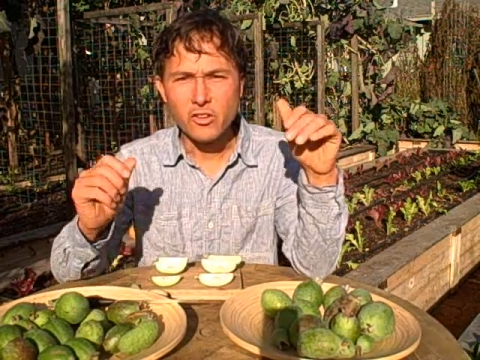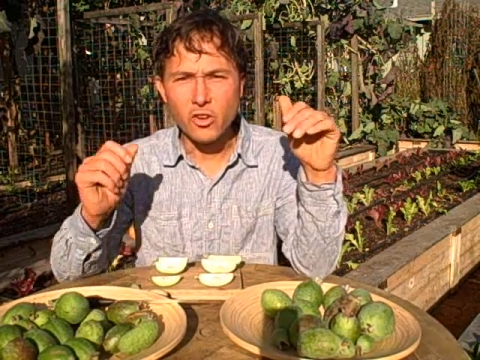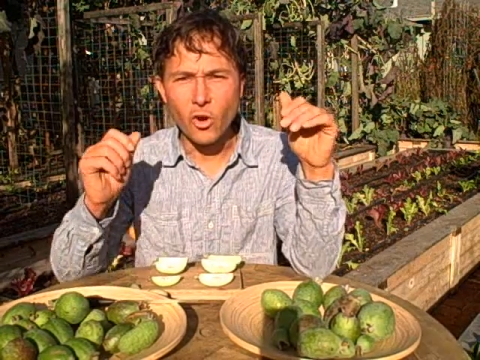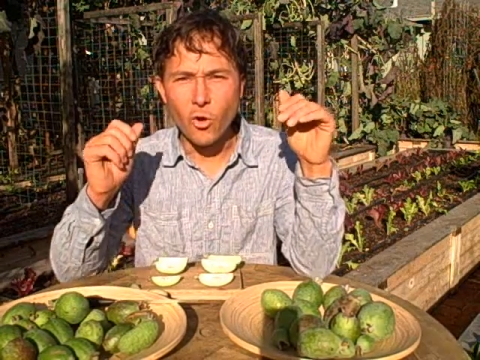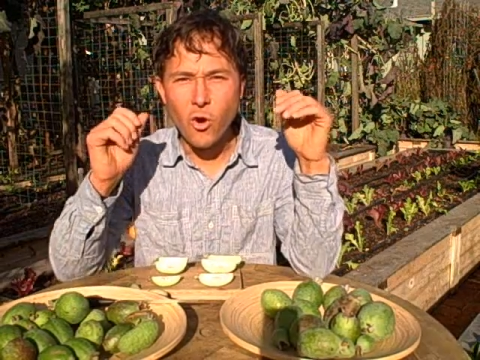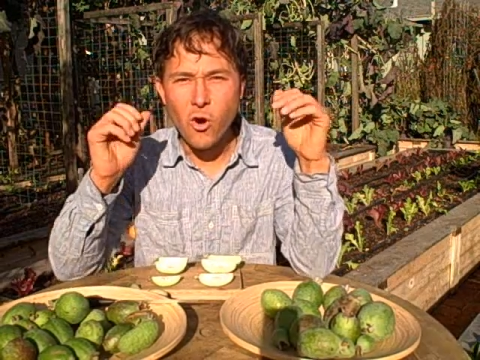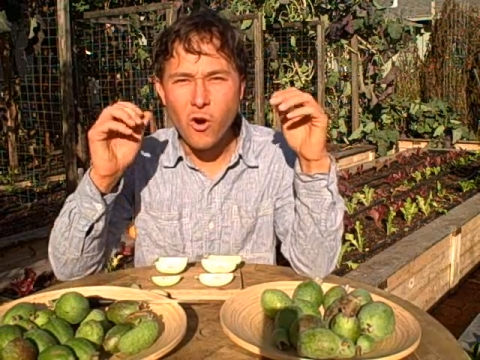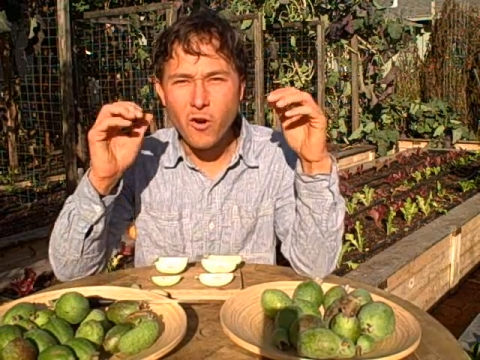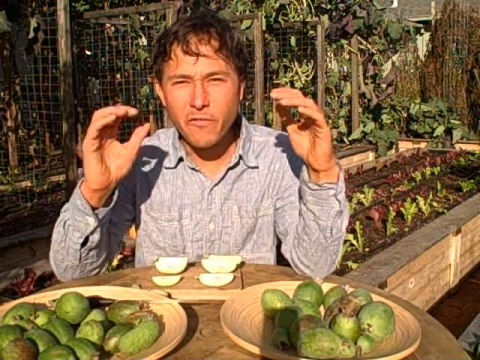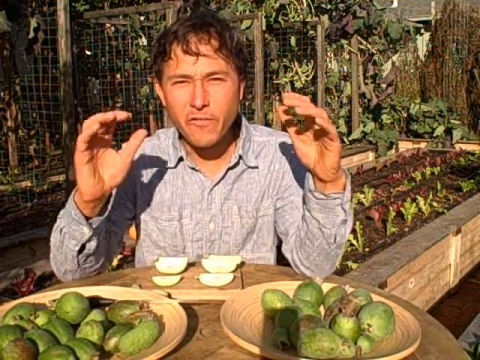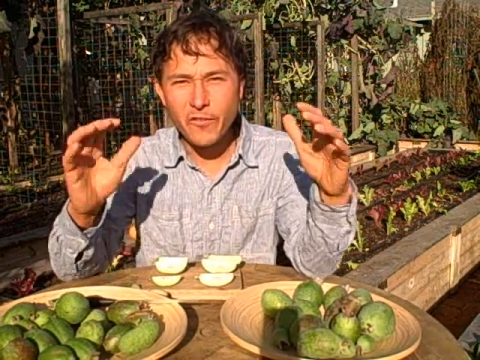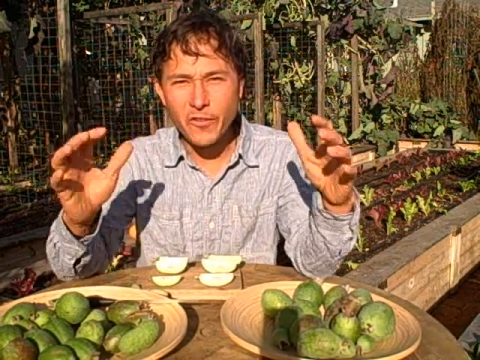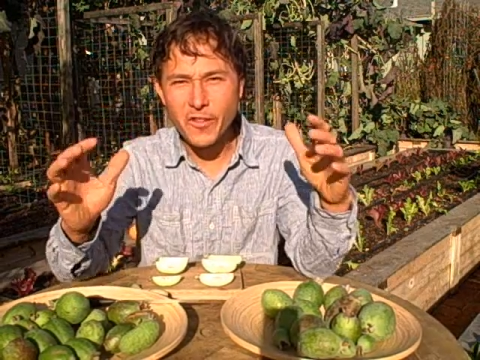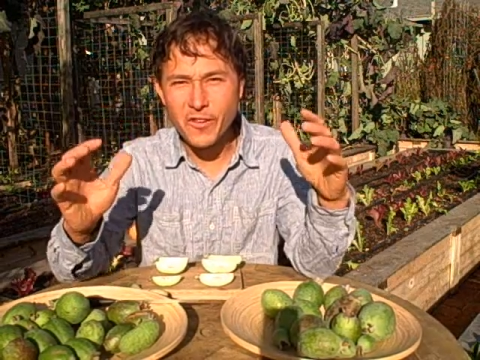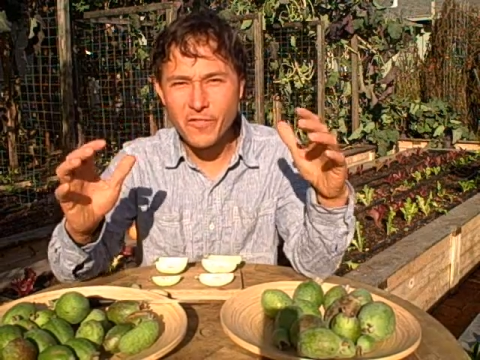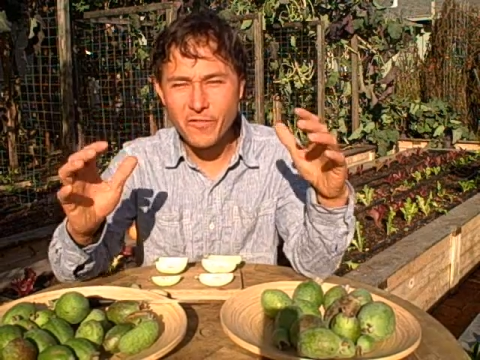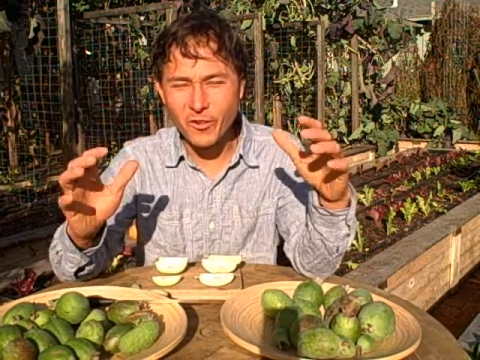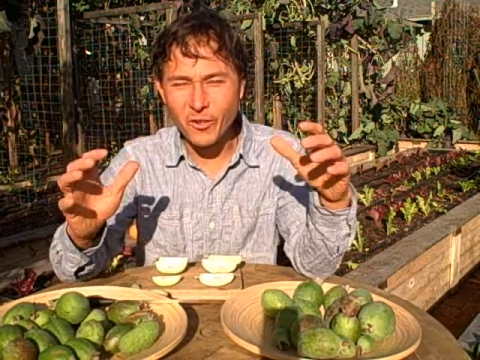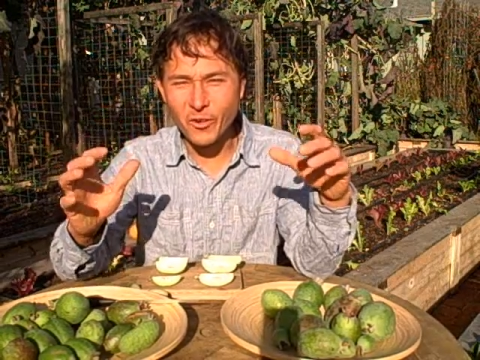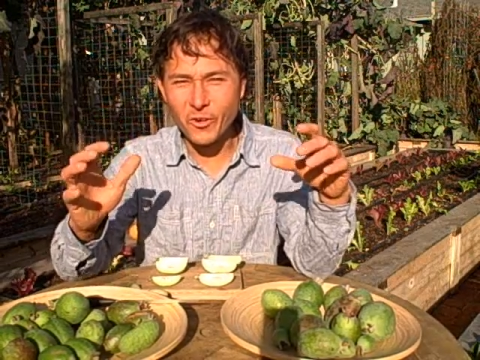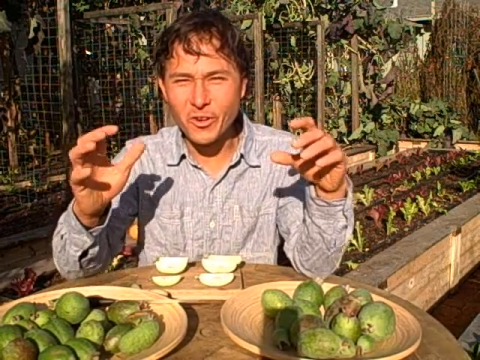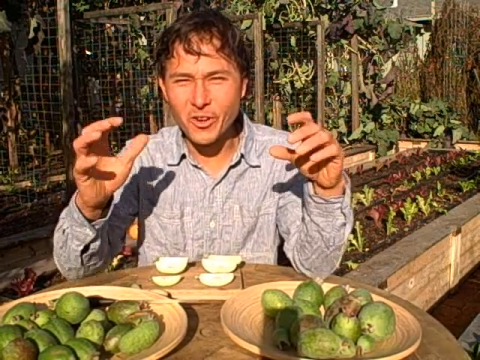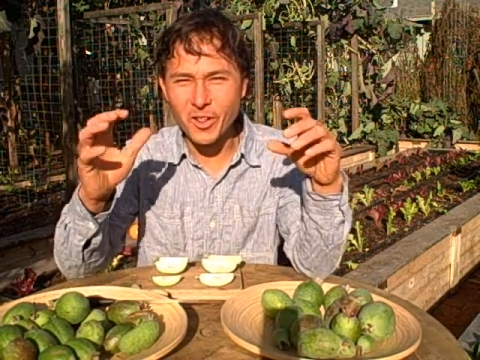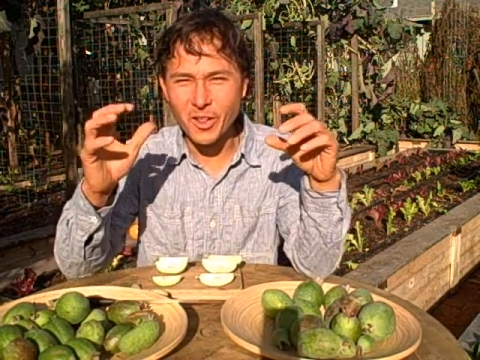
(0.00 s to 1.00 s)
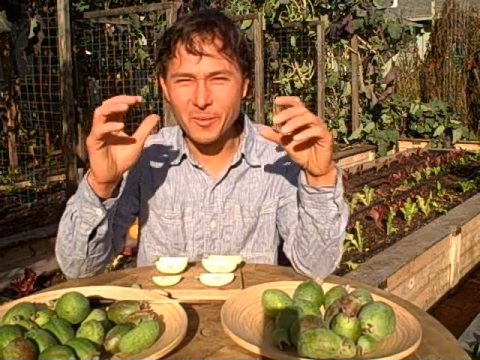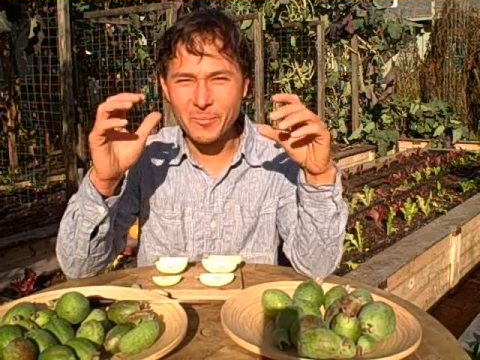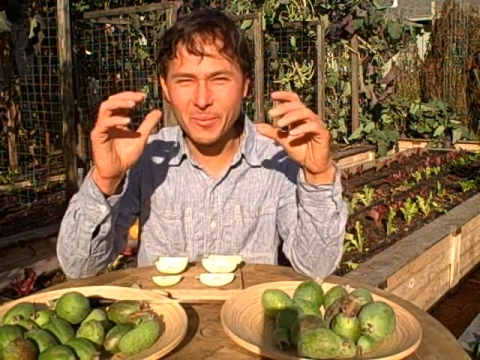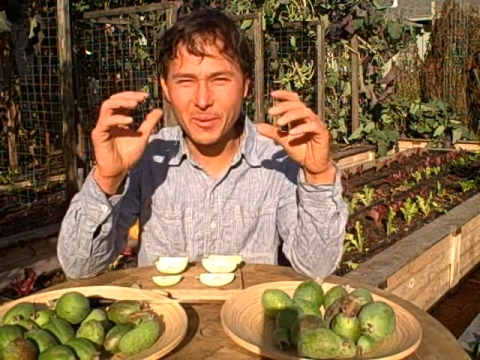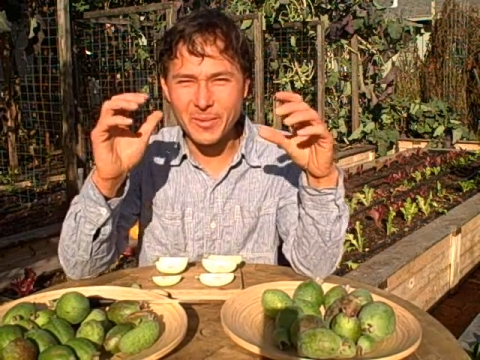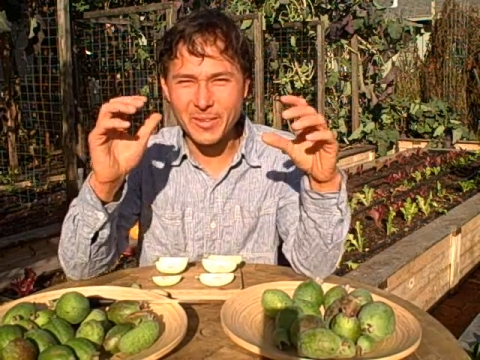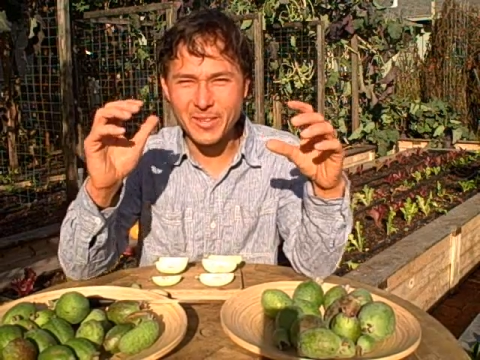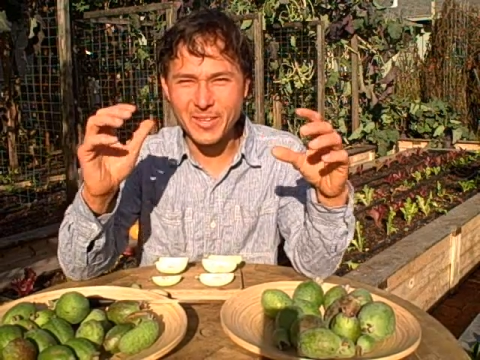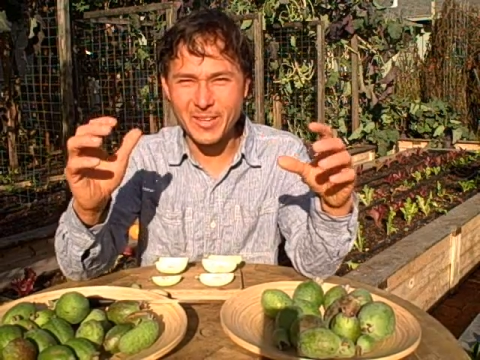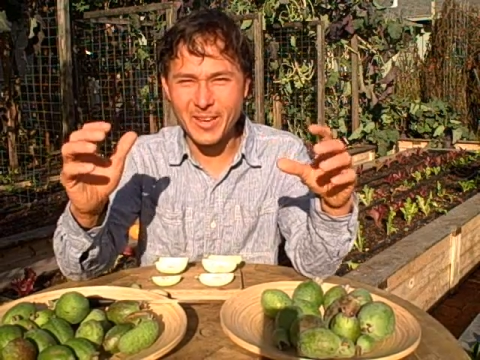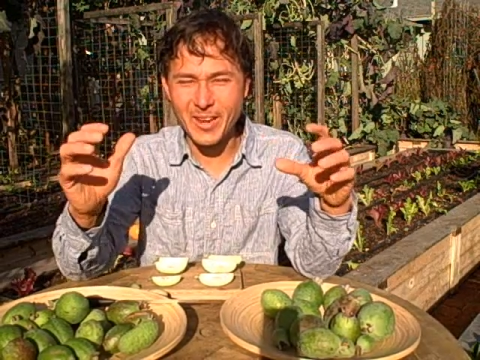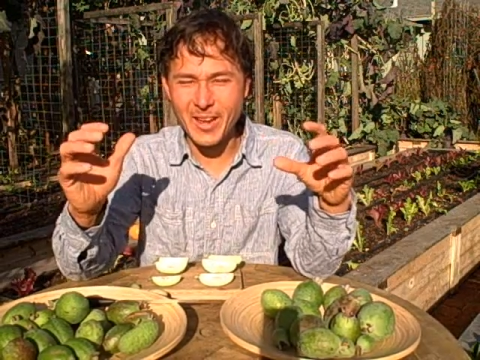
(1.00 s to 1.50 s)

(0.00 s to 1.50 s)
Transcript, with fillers: So hopefully you've learned a little bit